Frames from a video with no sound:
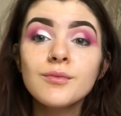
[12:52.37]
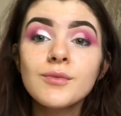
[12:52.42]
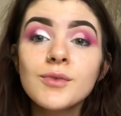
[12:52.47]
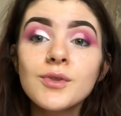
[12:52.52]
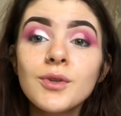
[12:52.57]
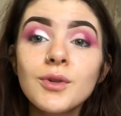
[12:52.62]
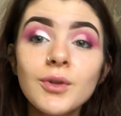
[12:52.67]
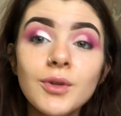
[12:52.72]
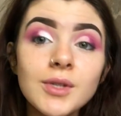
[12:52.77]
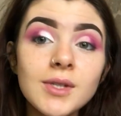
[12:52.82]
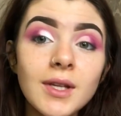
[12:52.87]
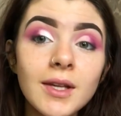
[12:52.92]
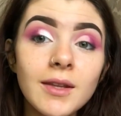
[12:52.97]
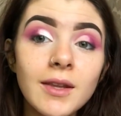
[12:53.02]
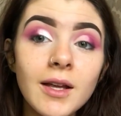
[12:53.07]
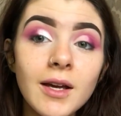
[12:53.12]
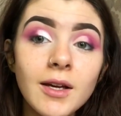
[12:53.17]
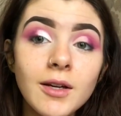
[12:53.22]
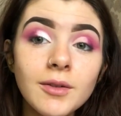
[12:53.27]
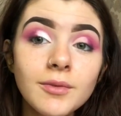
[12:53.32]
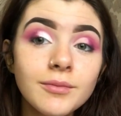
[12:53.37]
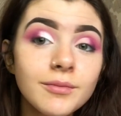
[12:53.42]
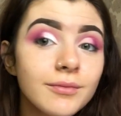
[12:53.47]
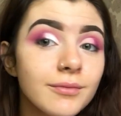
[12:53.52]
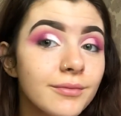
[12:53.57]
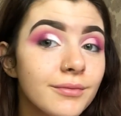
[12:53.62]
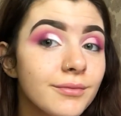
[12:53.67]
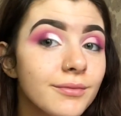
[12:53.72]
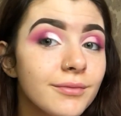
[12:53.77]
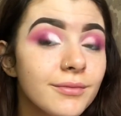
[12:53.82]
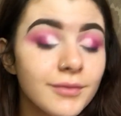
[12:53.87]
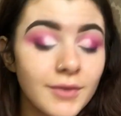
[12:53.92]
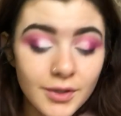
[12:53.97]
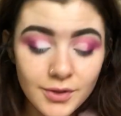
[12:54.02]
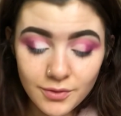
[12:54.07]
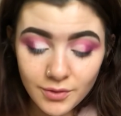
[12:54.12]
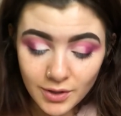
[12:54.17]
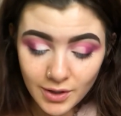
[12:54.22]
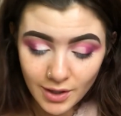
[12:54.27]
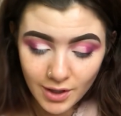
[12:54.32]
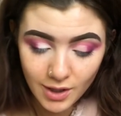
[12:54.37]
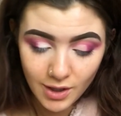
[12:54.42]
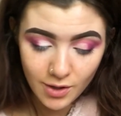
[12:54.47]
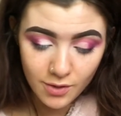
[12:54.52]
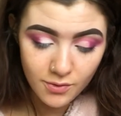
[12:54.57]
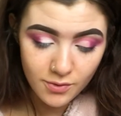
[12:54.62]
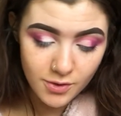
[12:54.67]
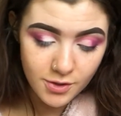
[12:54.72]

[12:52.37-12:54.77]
So it looks like that. It's really cute.